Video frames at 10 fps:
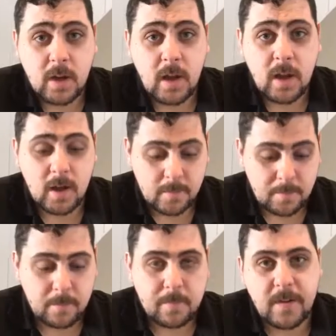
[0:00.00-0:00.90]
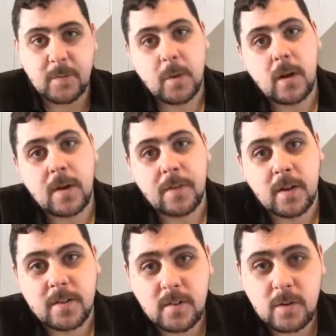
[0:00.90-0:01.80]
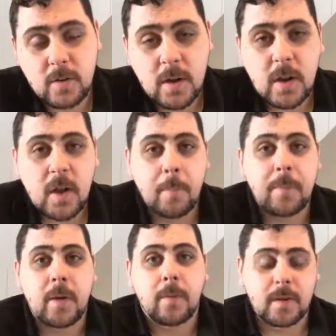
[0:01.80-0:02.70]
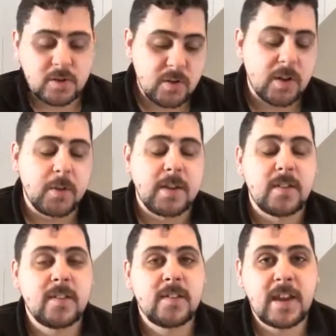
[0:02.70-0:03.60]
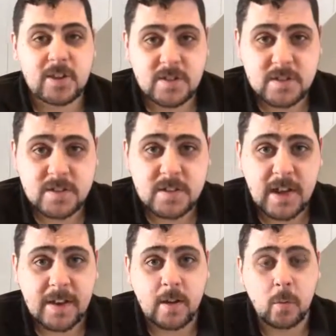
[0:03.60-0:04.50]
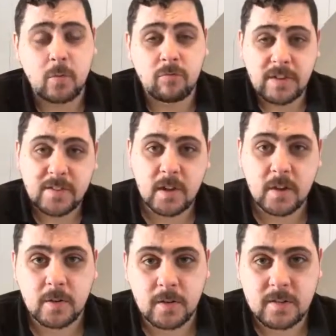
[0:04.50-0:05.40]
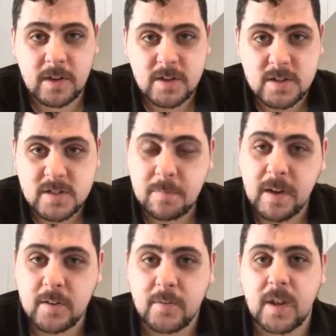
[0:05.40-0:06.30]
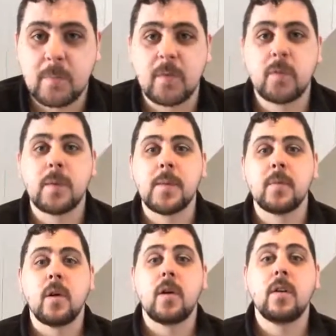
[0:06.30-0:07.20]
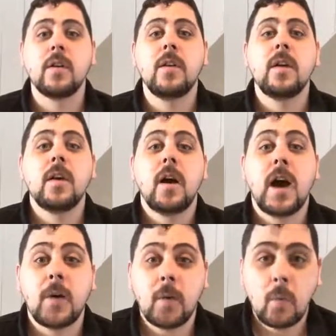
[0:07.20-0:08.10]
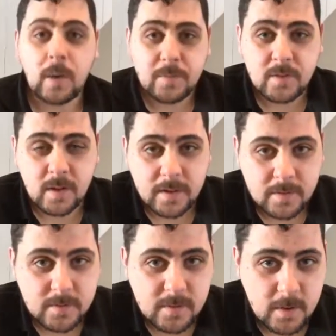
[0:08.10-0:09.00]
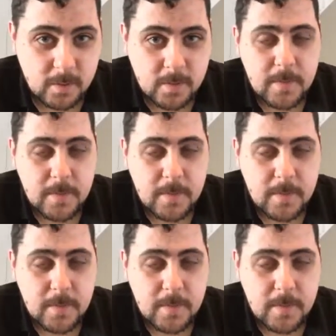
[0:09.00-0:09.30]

Facebook Live that I do, but I'm going to try and do it in sections, and I will recycle those sections and make those available to people on our website. So